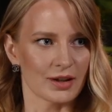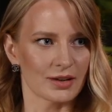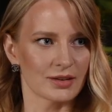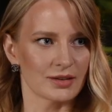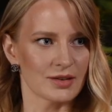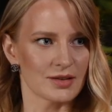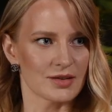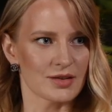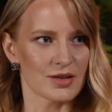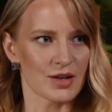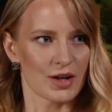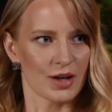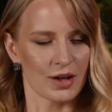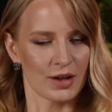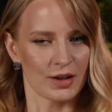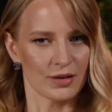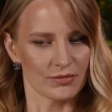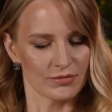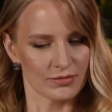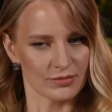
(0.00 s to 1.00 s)
like, let's
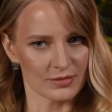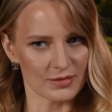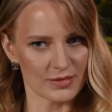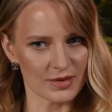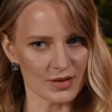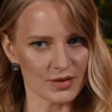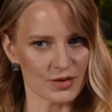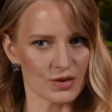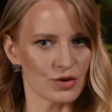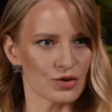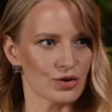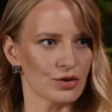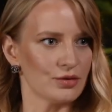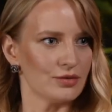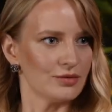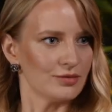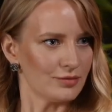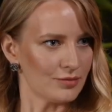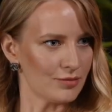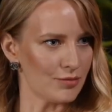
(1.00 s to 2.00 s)
say,
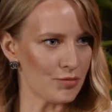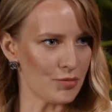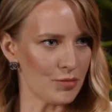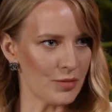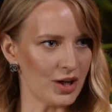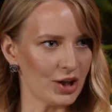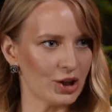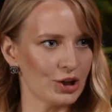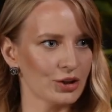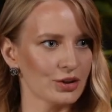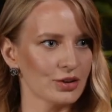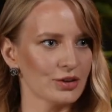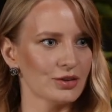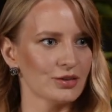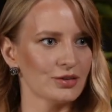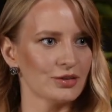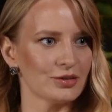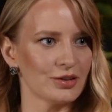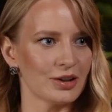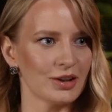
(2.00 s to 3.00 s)
decision
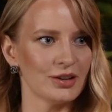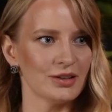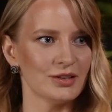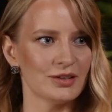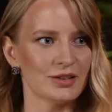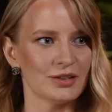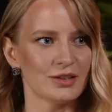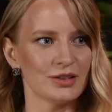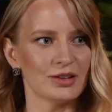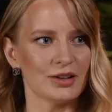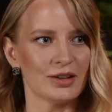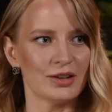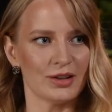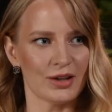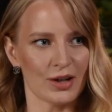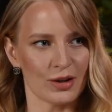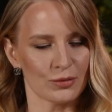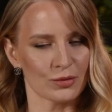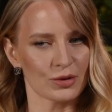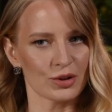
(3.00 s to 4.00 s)
maker, right?
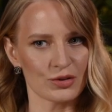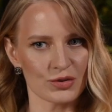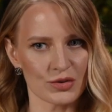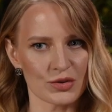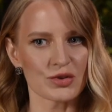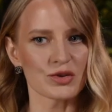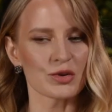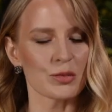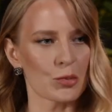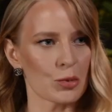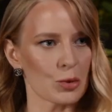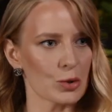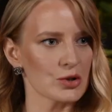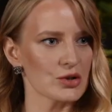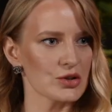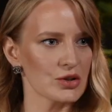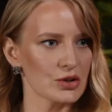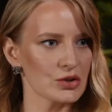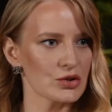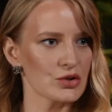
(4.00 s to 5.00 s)
And then we're just
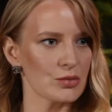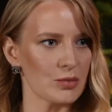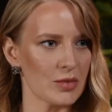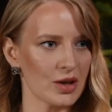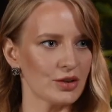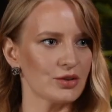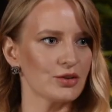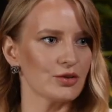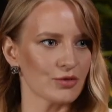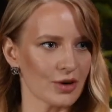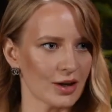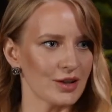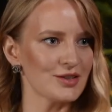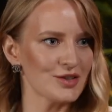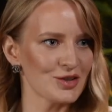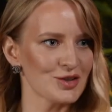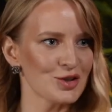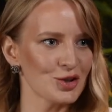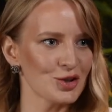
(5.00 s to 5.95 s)
supporting to make the right